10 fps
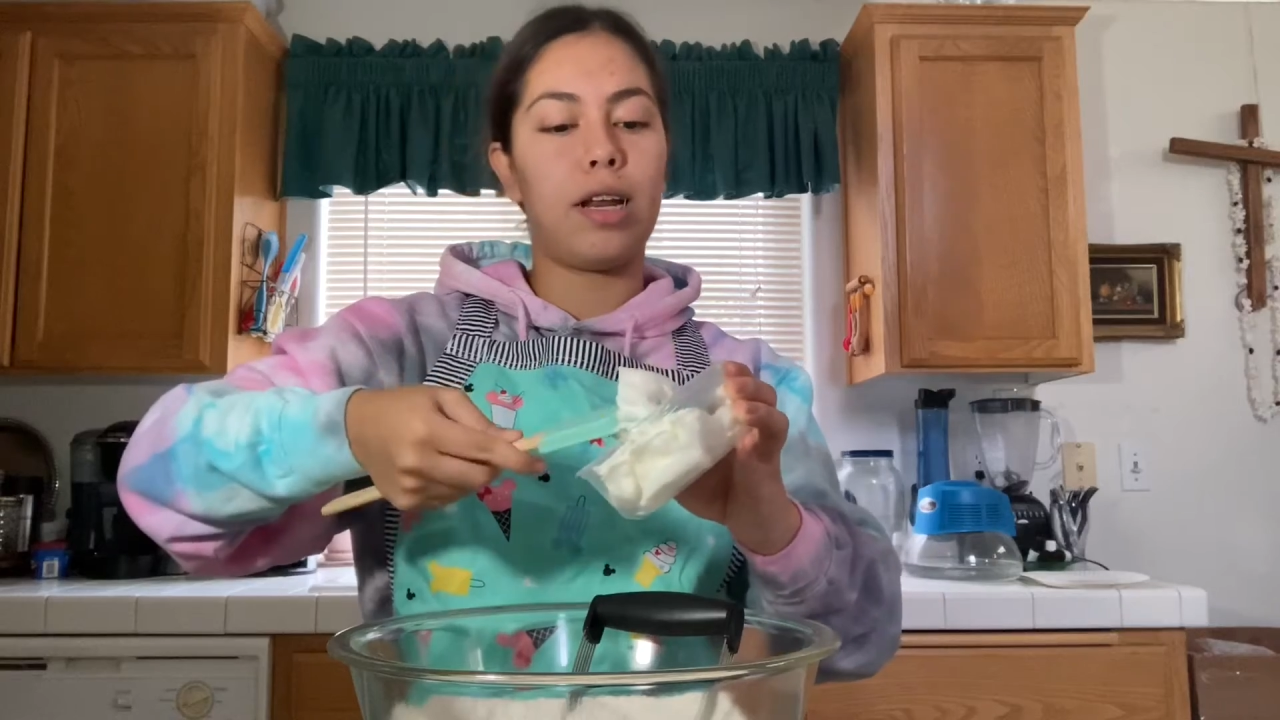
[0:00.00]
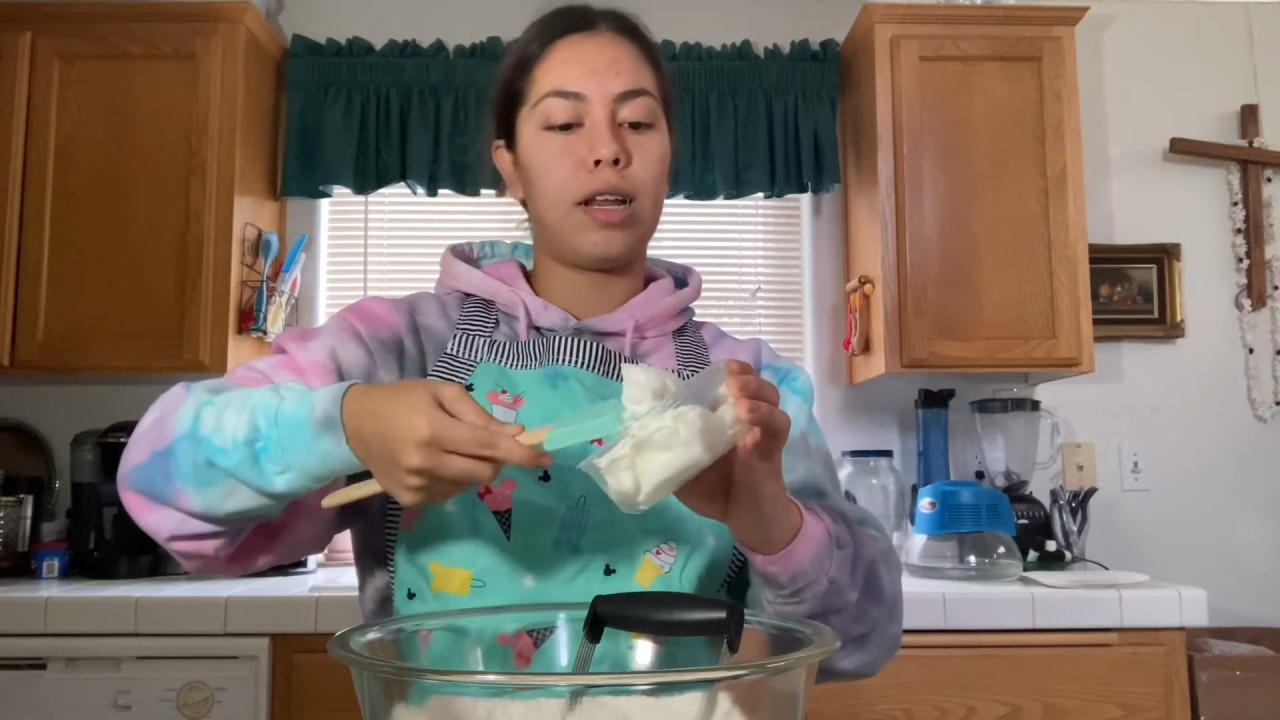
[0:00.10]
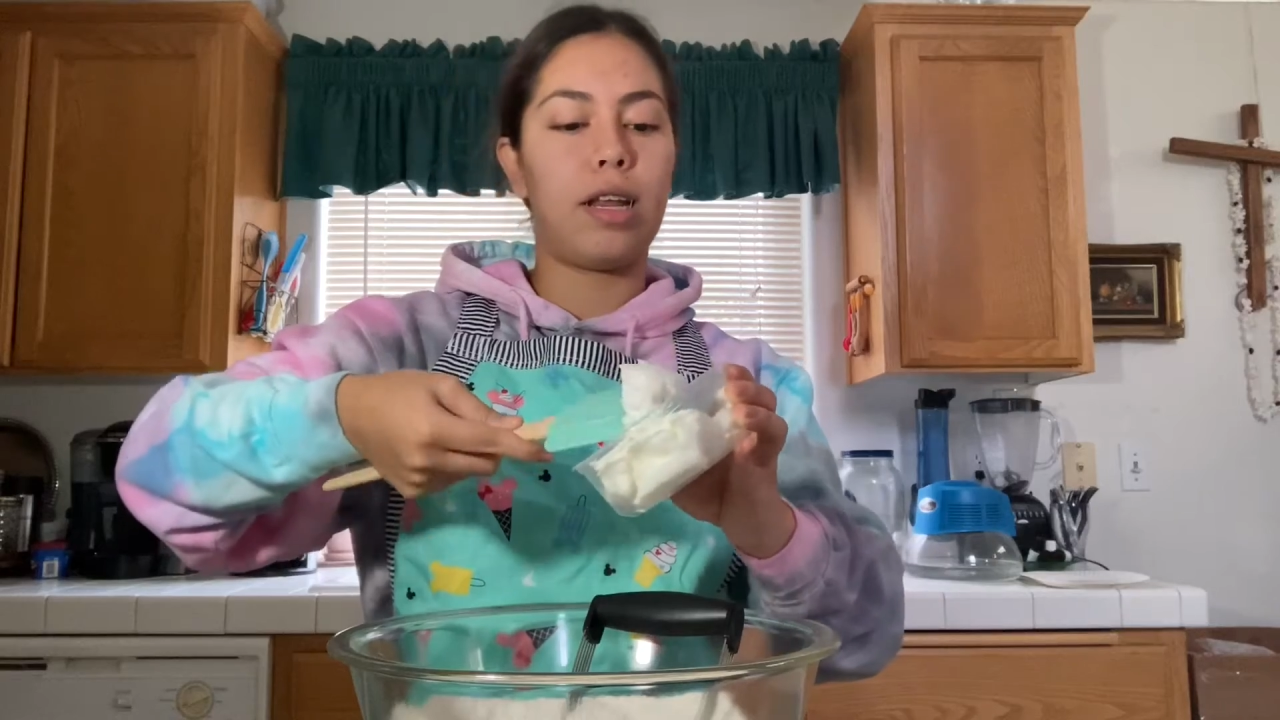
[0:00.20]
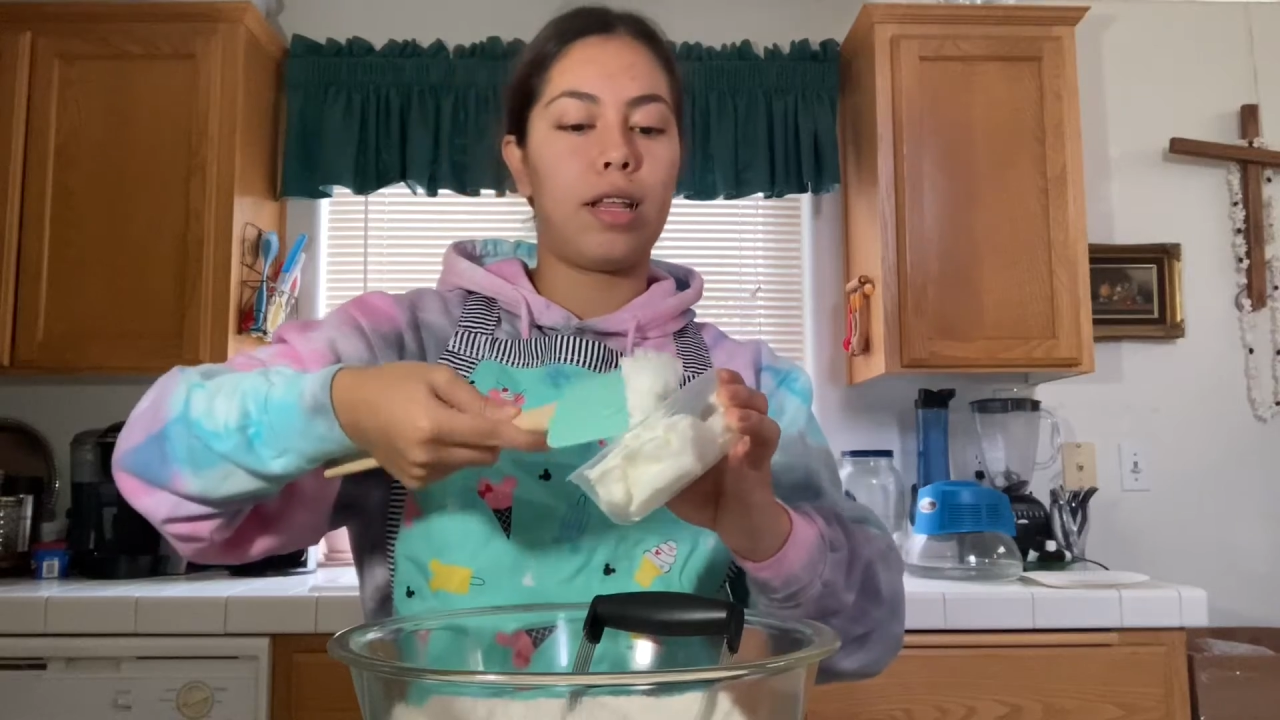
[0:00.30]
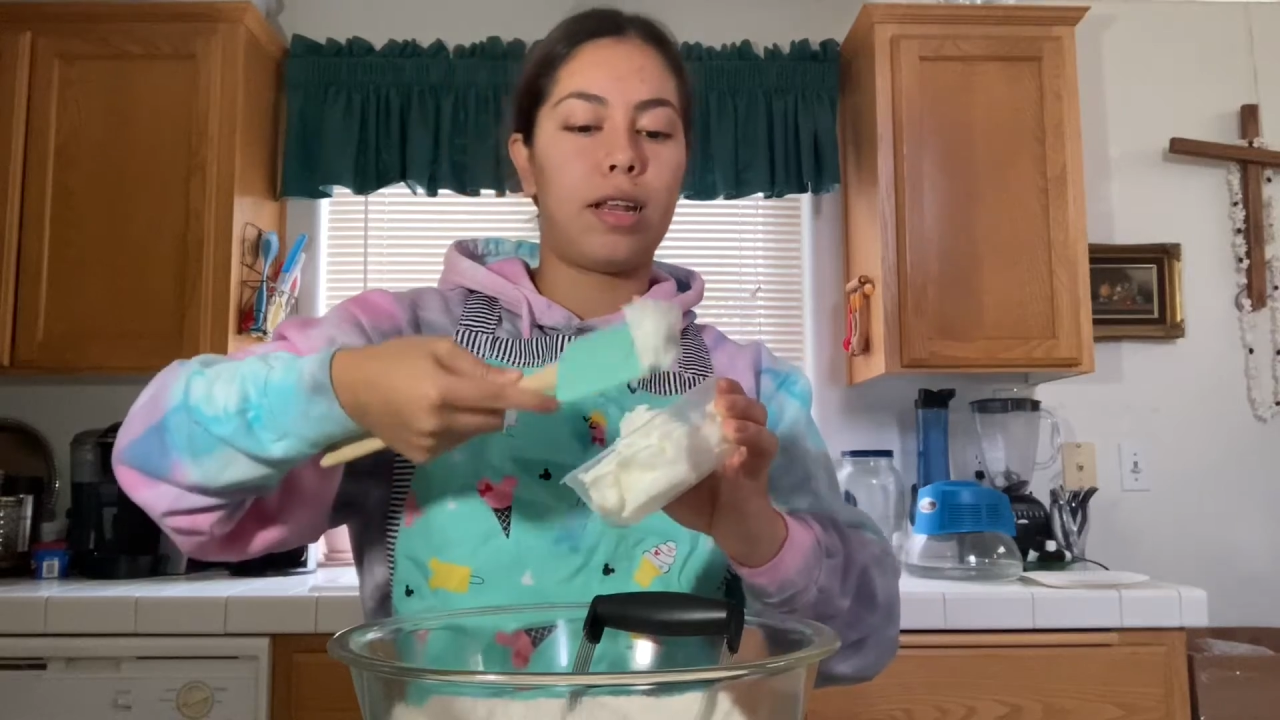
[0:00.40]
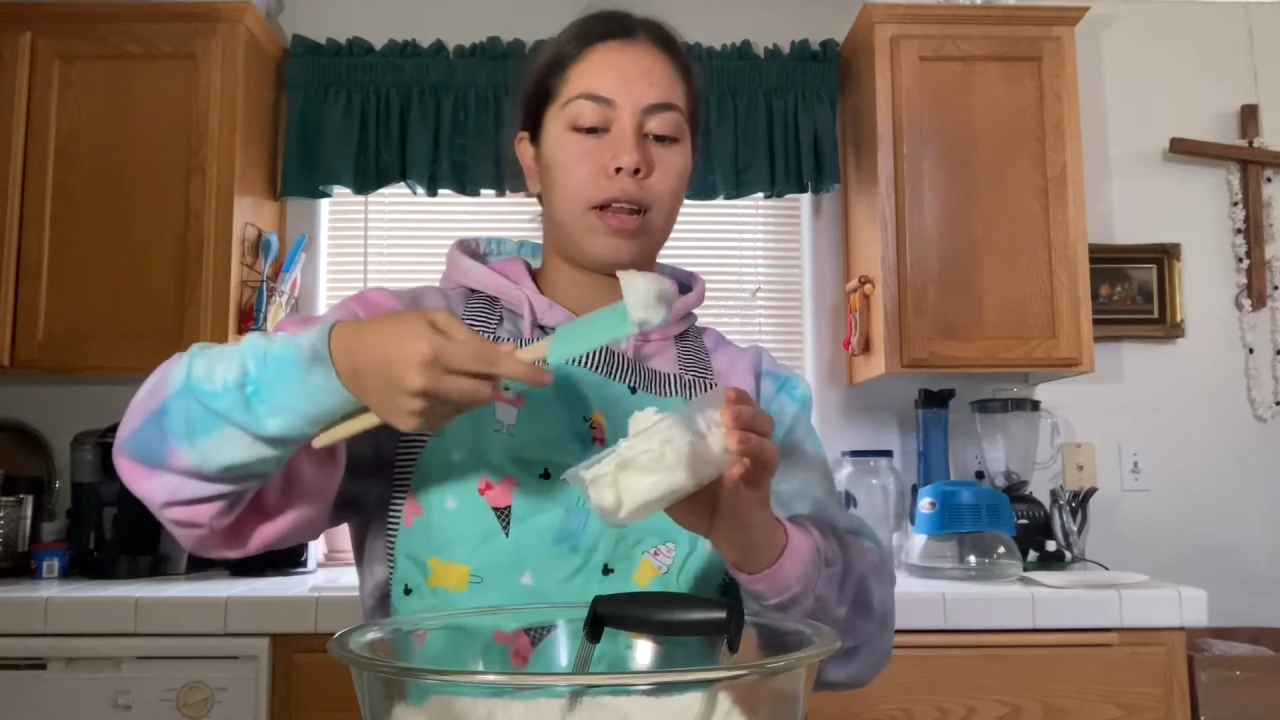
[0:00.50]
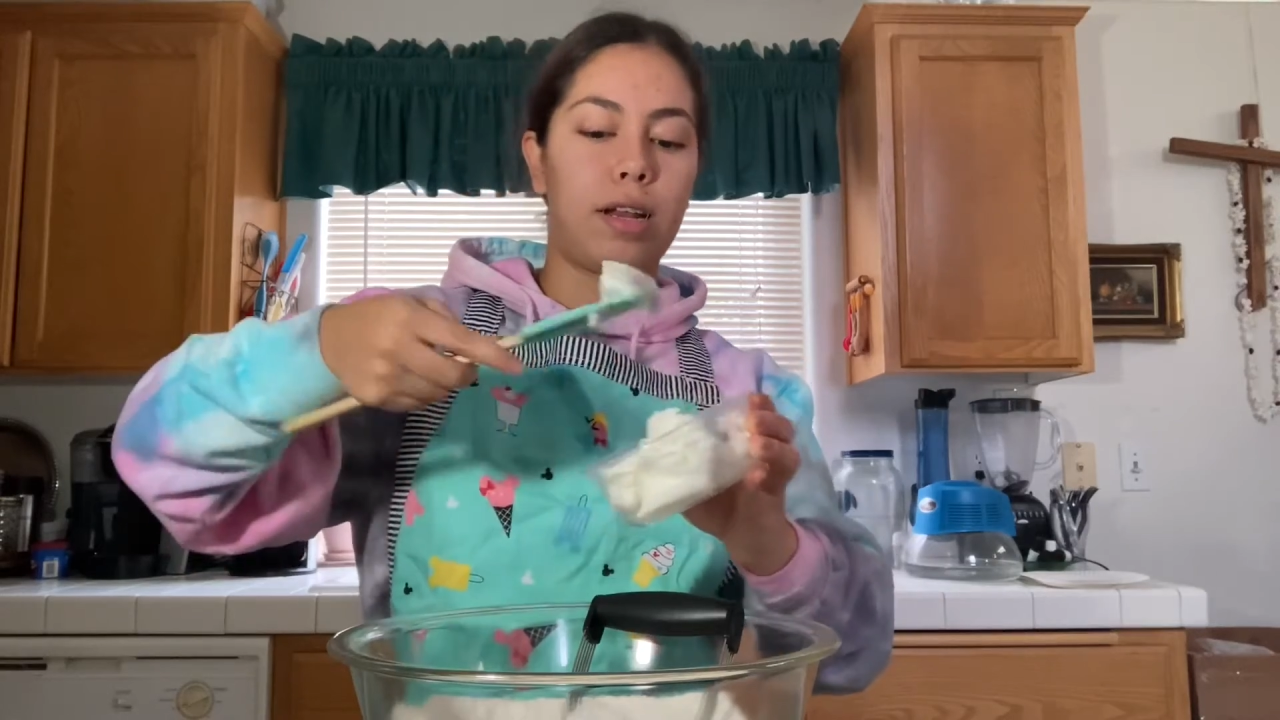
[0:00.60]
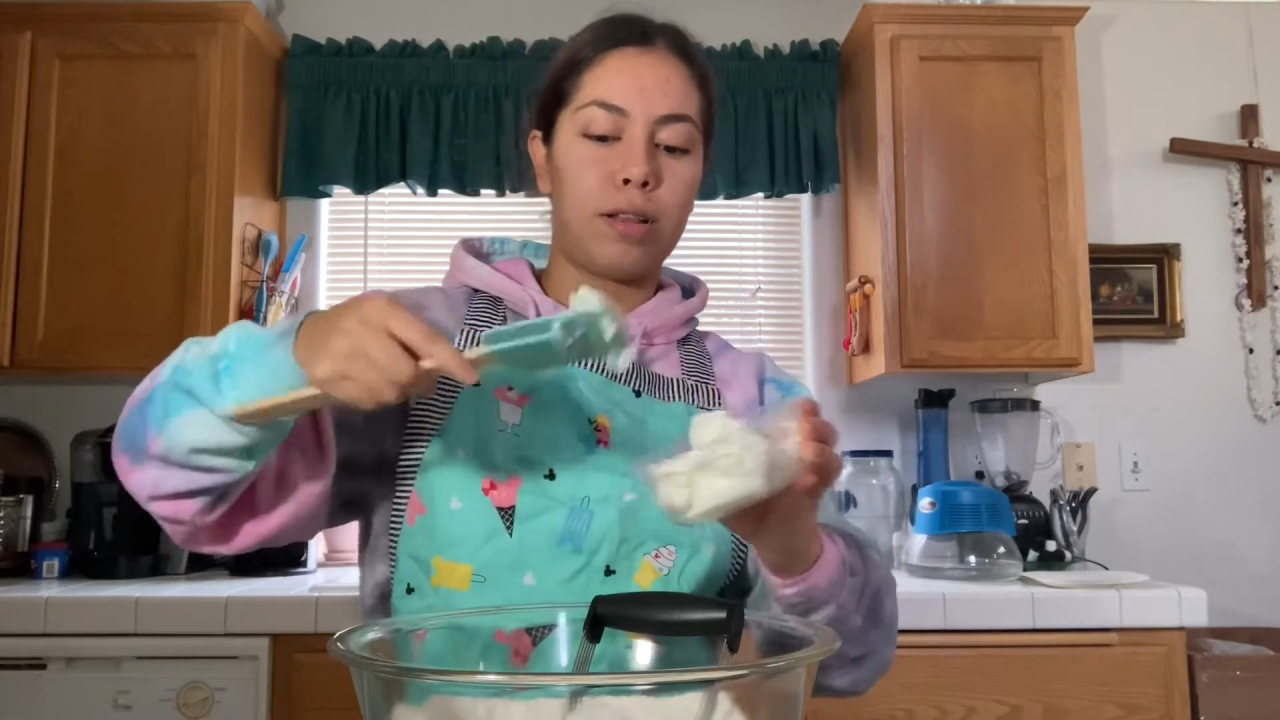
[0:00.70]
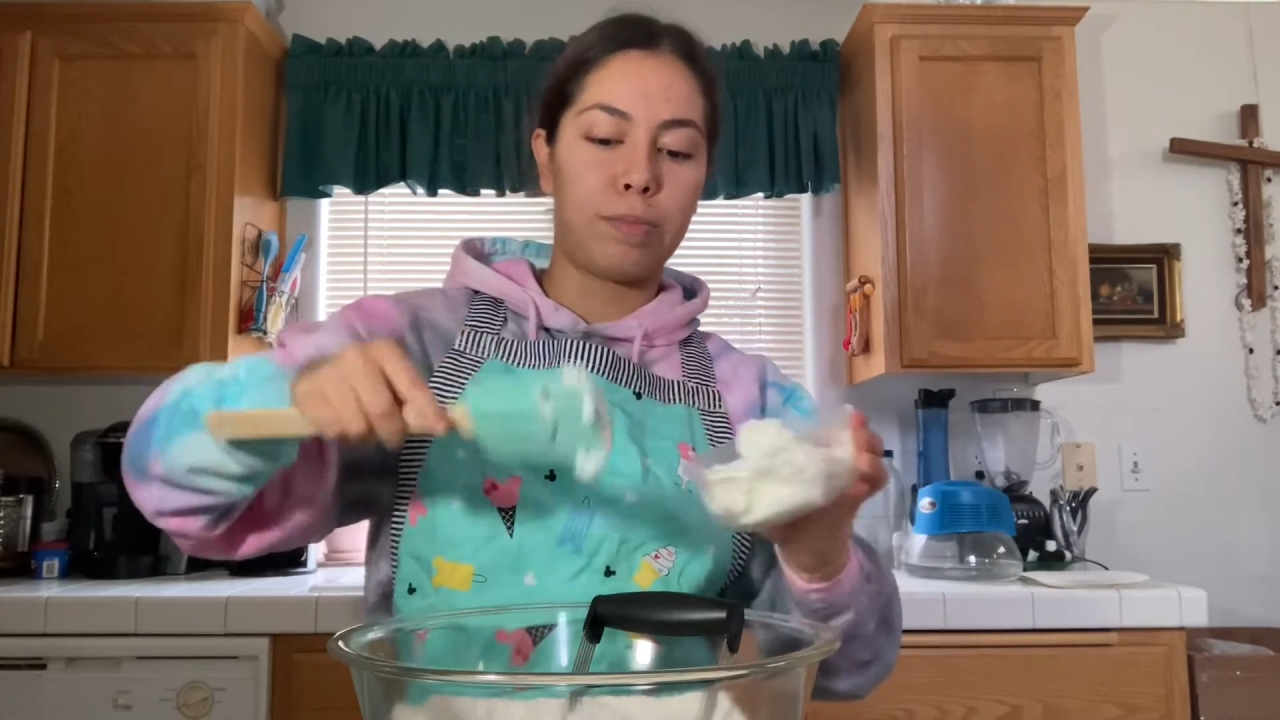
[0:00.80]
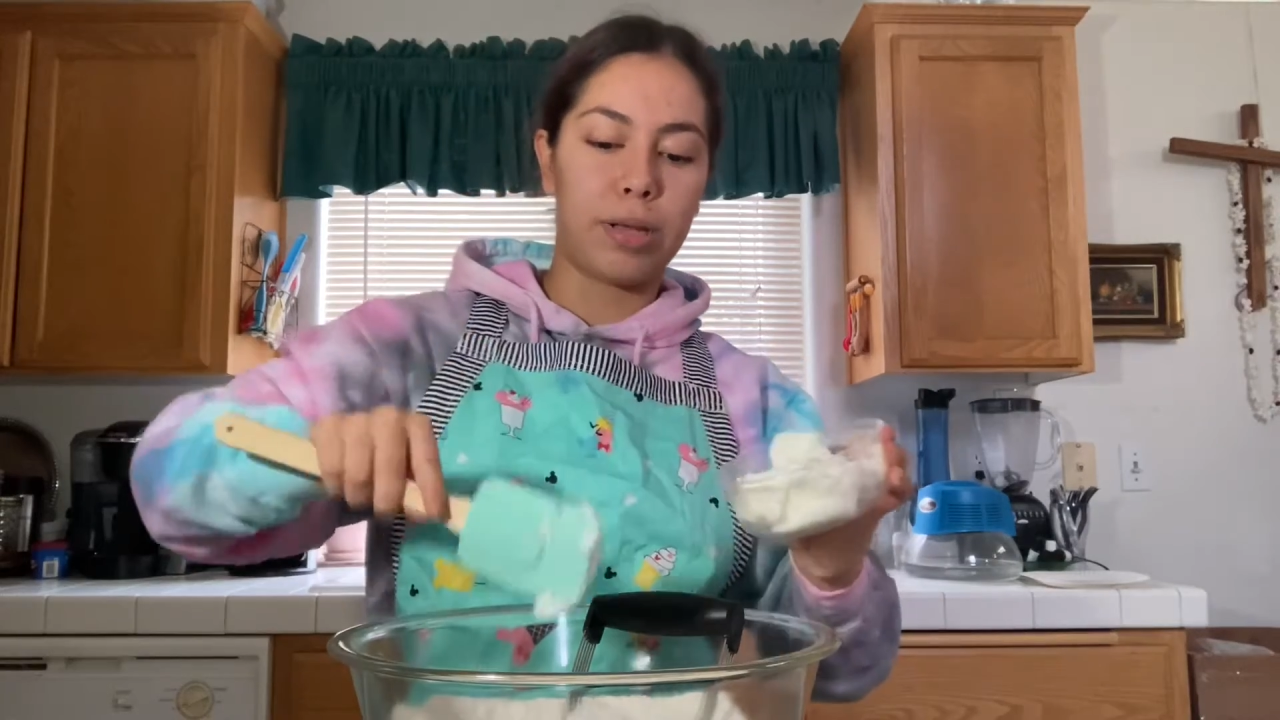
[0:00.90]
it in and then add
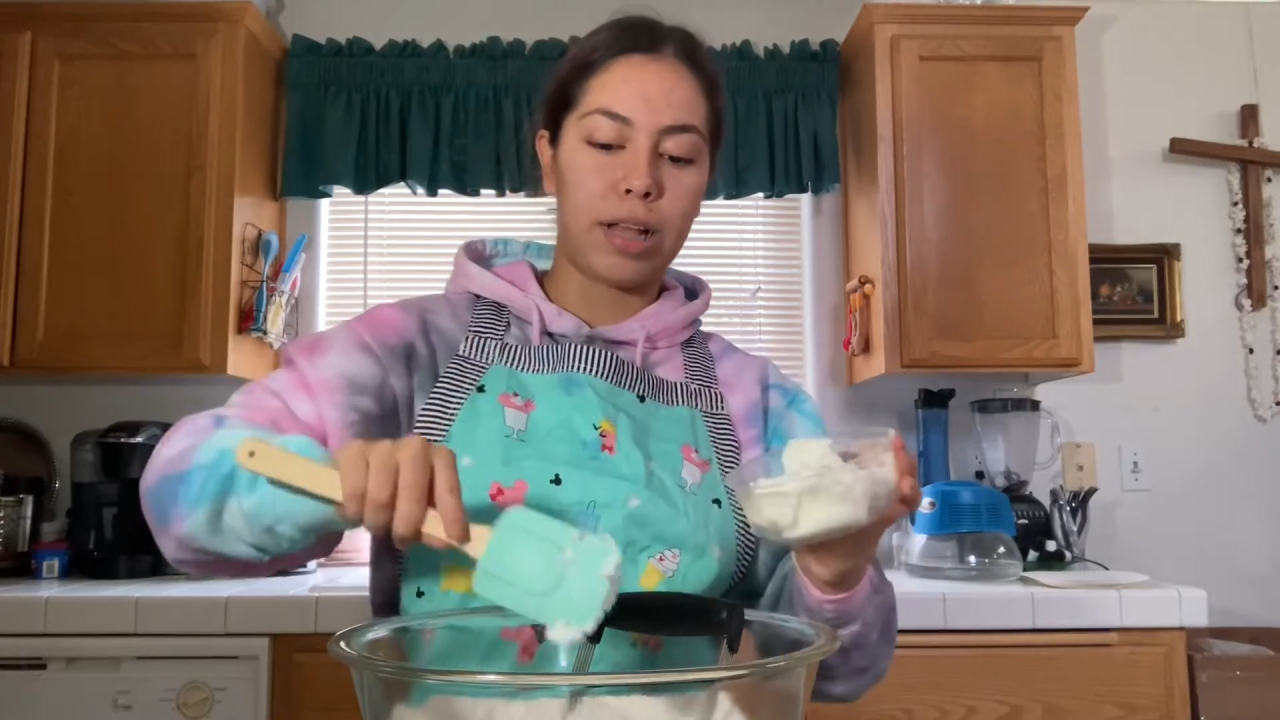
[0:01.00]
a little bit.